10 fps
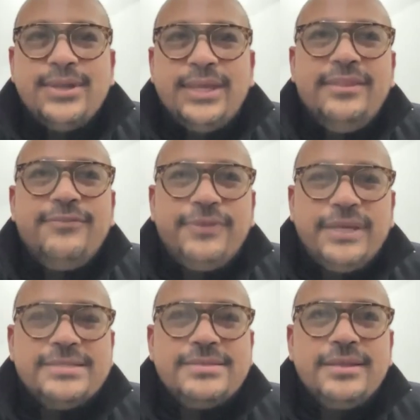So in the
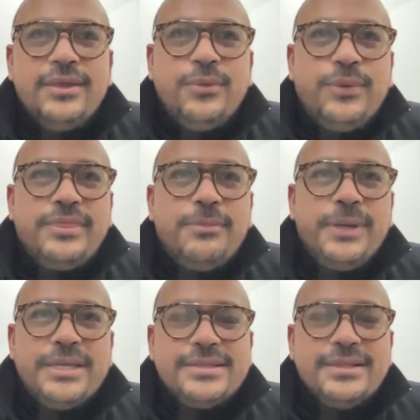first, with the
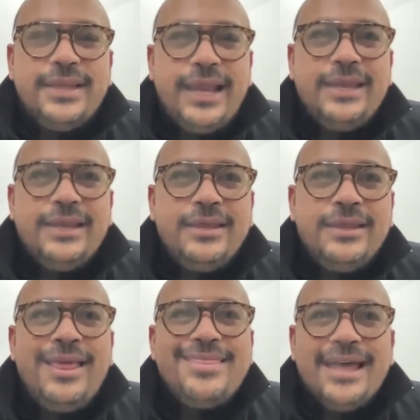personal trainer,
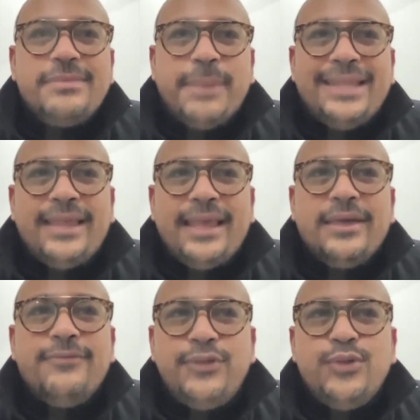that might
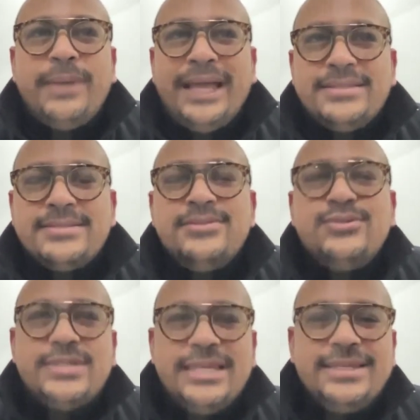take a few months
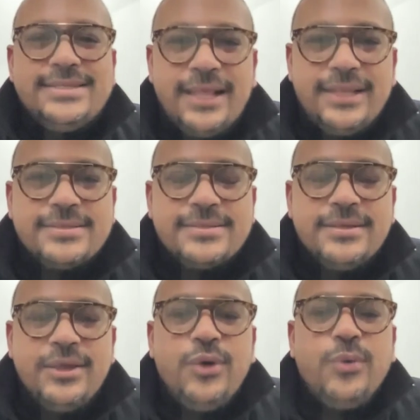to see results.
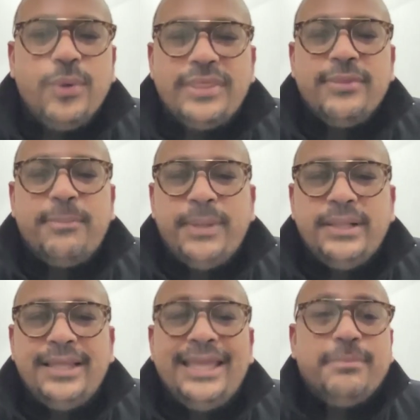With the
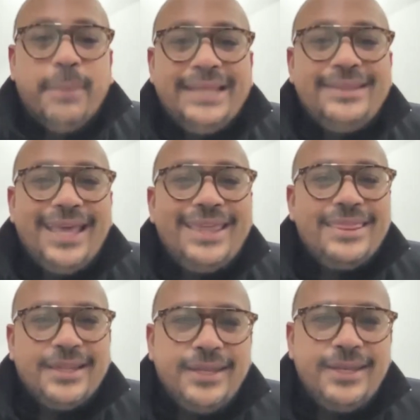pill, it might take
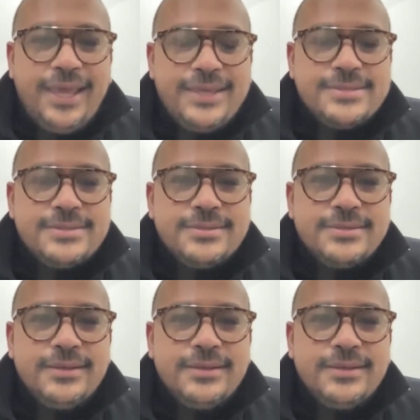30 days.